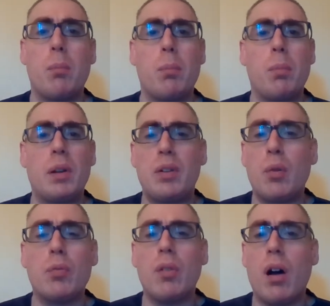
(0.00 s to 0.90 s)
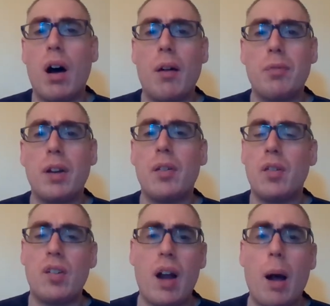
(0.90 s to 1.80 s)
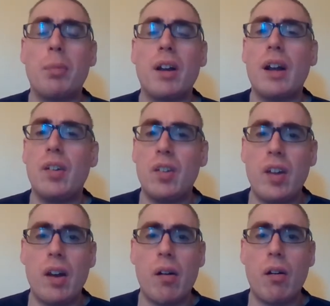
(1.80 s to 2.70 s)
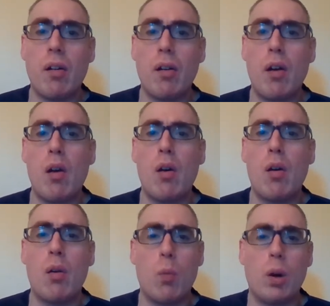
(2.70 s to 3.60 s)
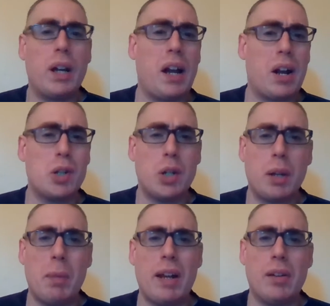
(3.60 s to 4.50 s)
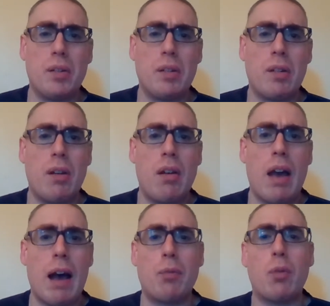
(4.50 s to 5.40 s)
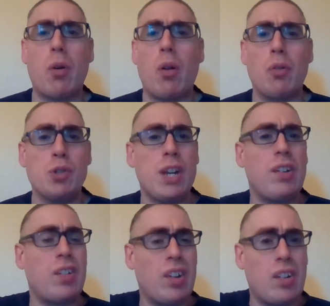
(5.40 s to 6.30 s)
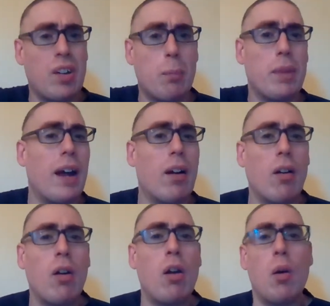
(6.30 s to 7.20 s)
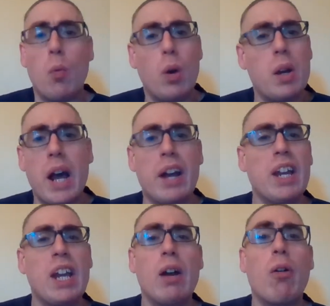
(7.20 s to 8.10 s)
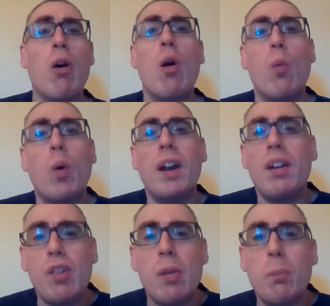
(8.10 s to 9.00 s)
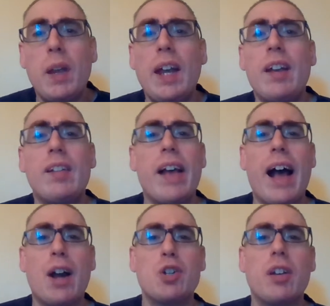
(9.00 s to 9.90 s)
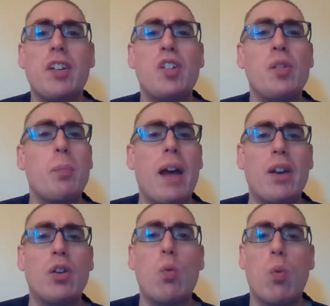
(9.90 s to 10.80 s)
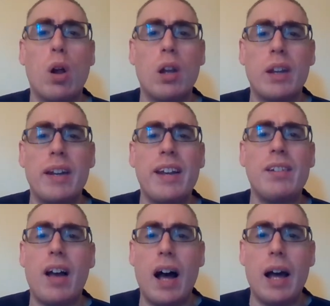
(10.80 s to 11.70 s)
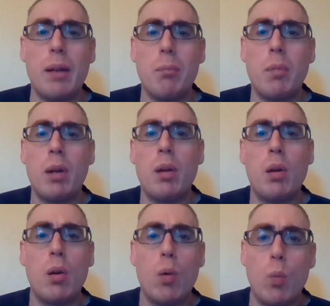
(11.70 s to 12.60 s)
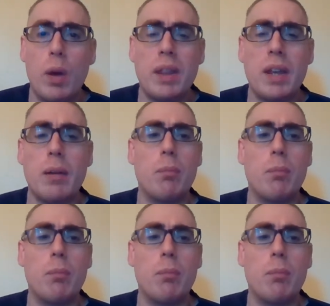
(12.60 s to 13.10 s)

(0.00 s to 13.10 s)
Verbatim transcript: but don't often stop to consider what it actually means. After all, Jesus is up there, we're down here. What does it mean to actually spend quality time with him?